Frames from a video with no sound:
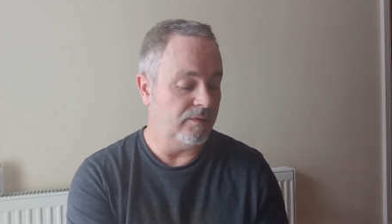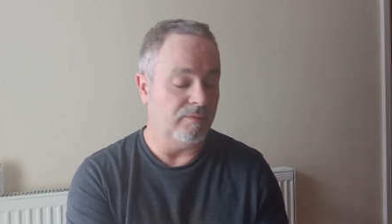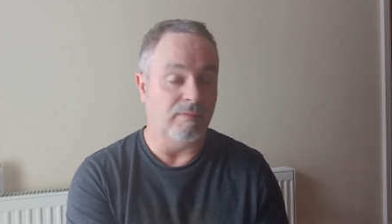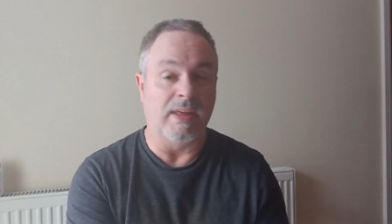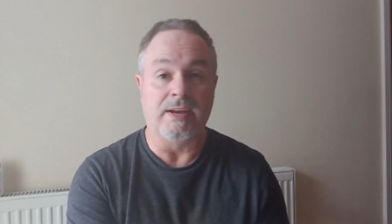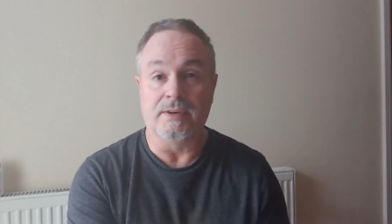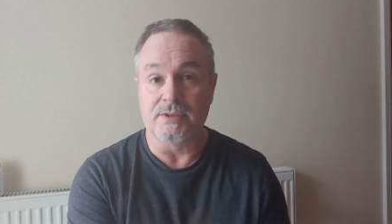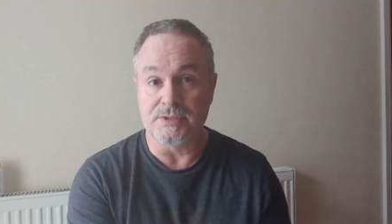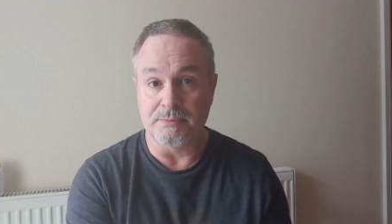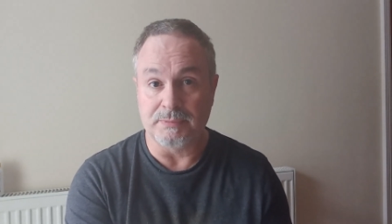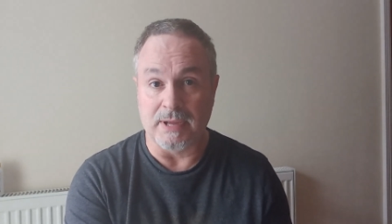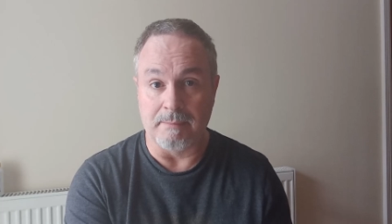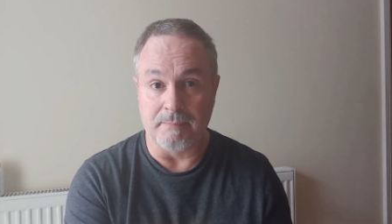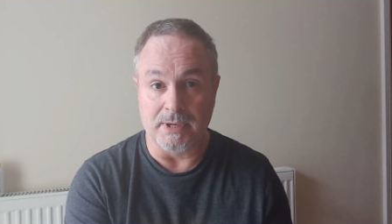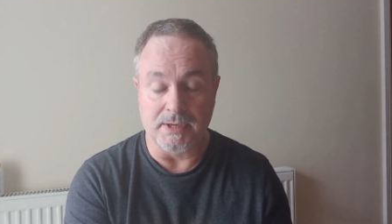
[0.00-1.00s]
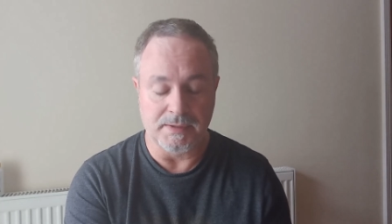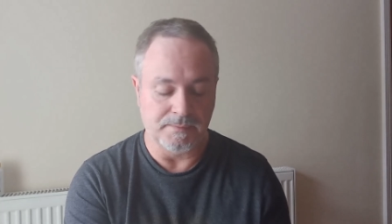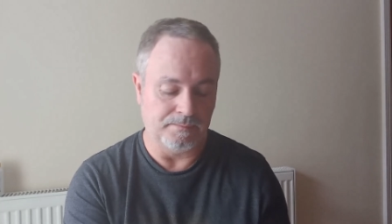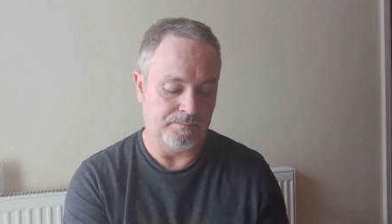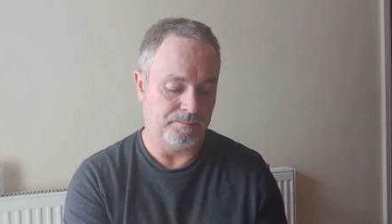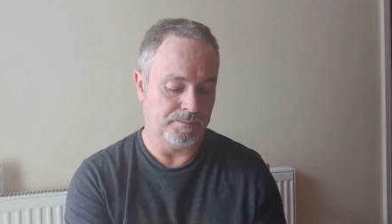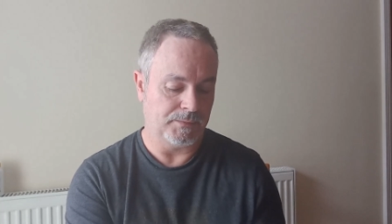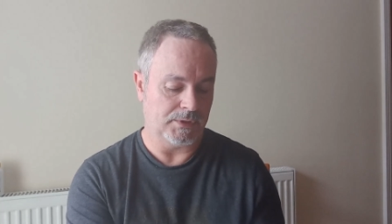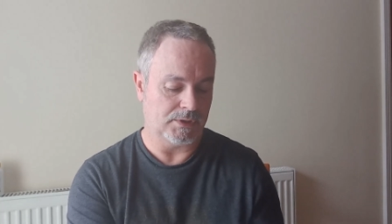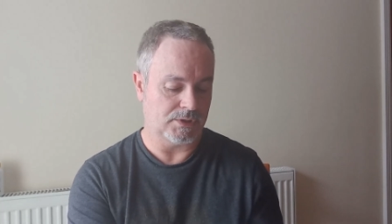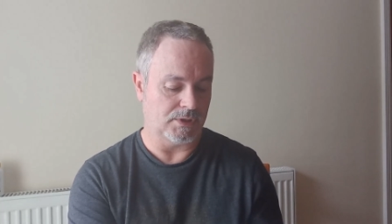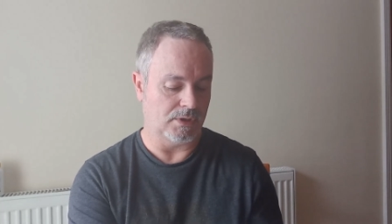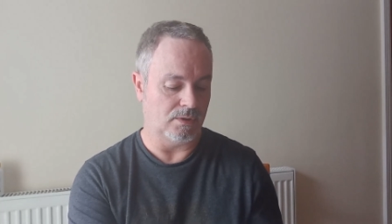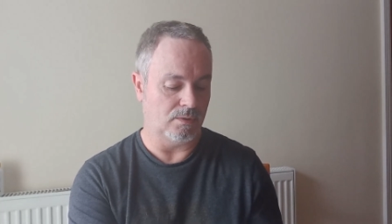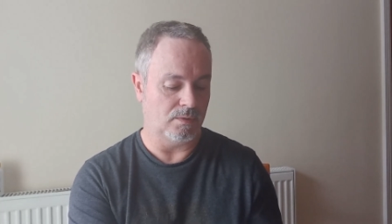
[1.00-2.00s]
end of September.
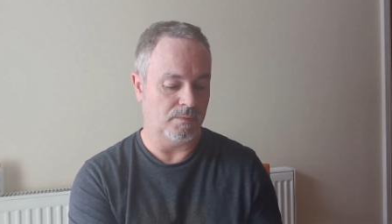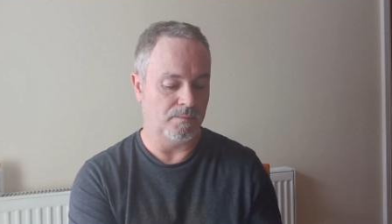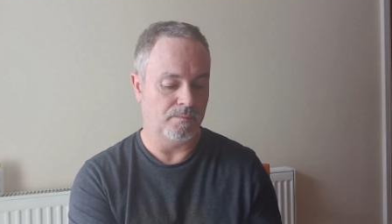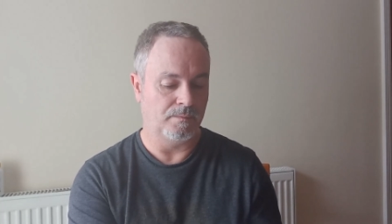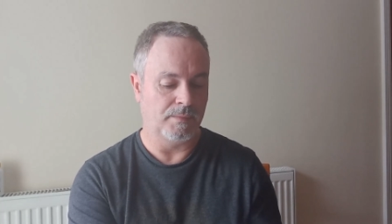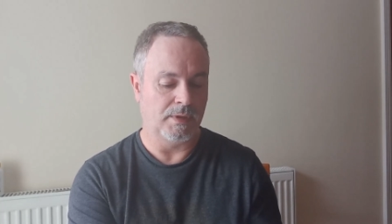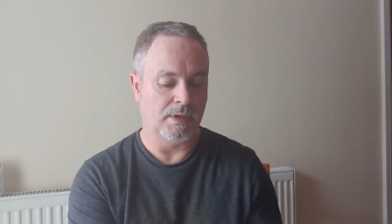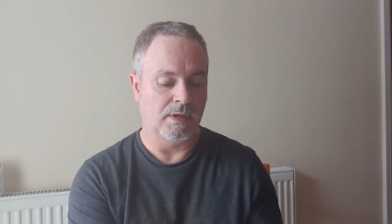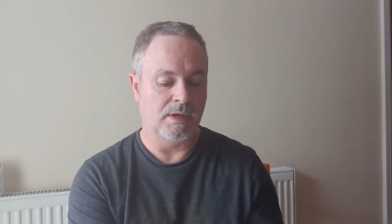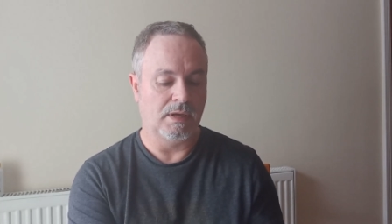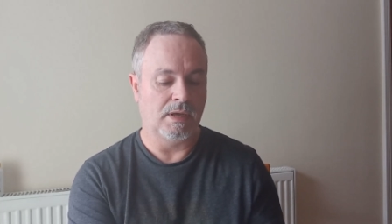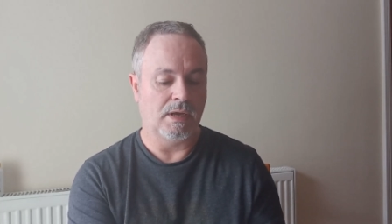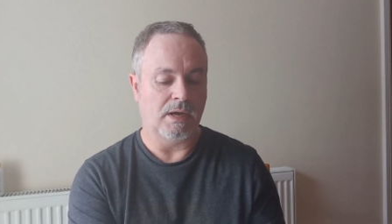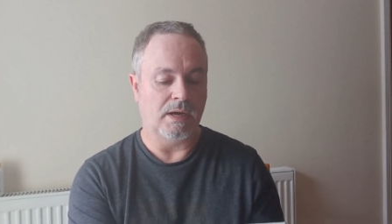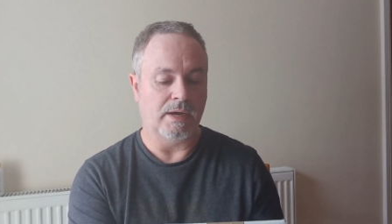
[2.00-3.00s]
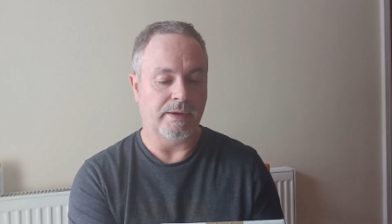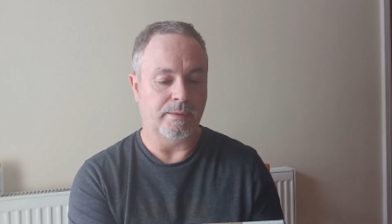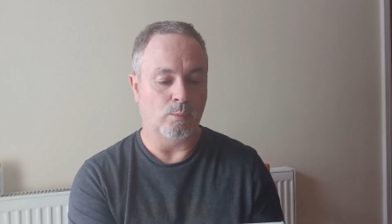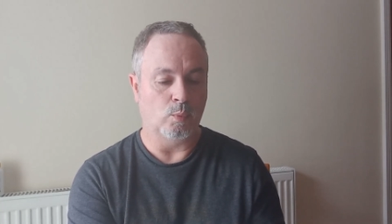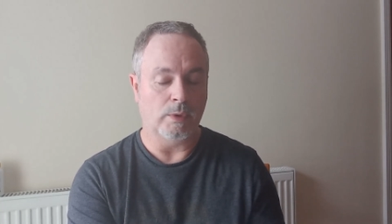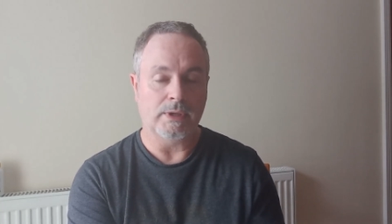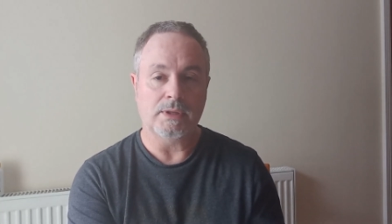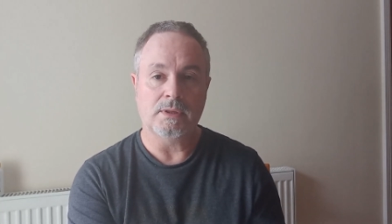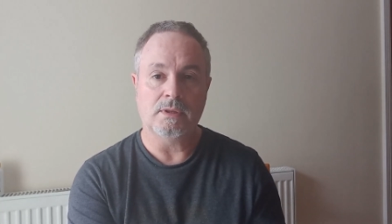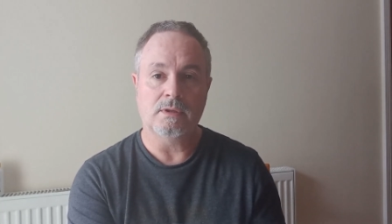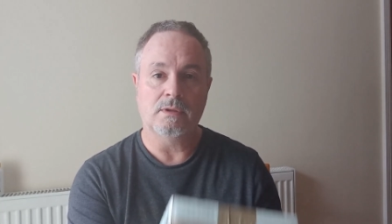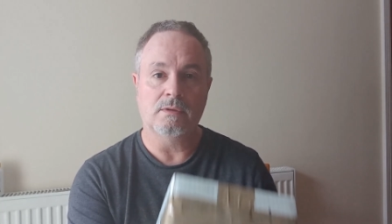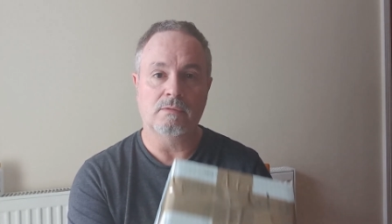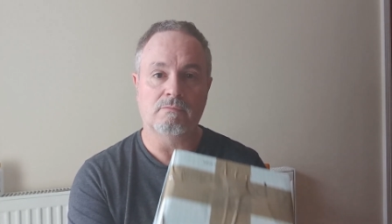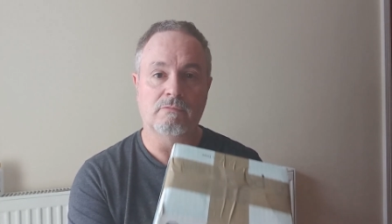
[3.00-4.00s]
So I will
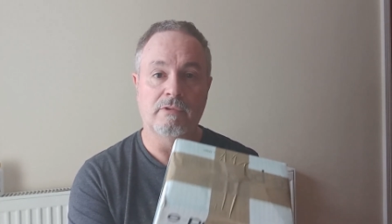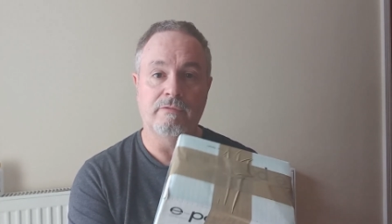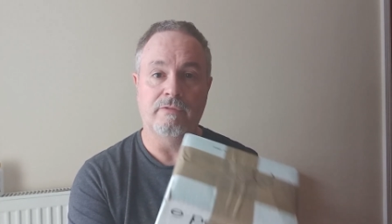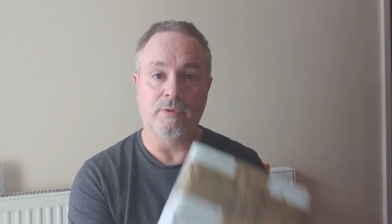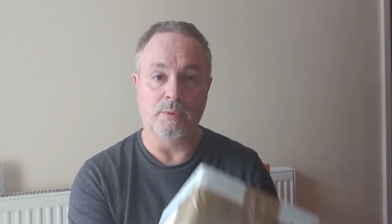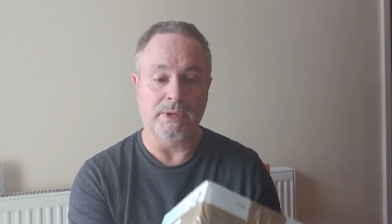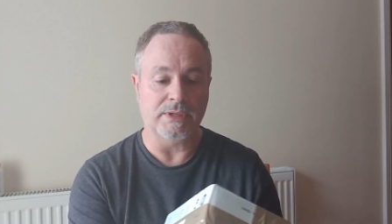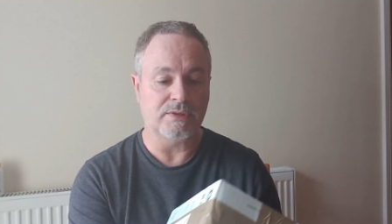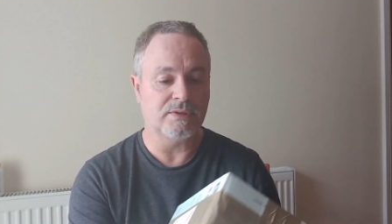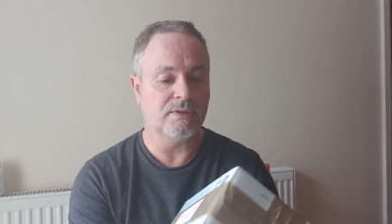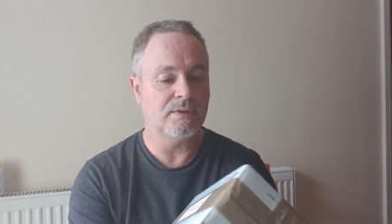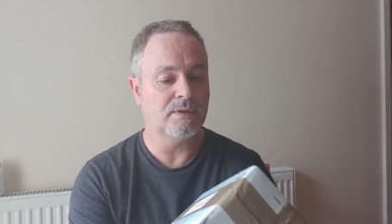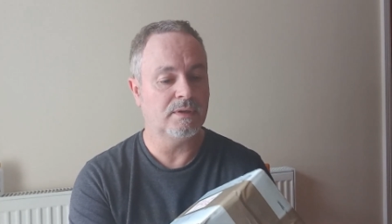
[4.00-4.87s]
review it.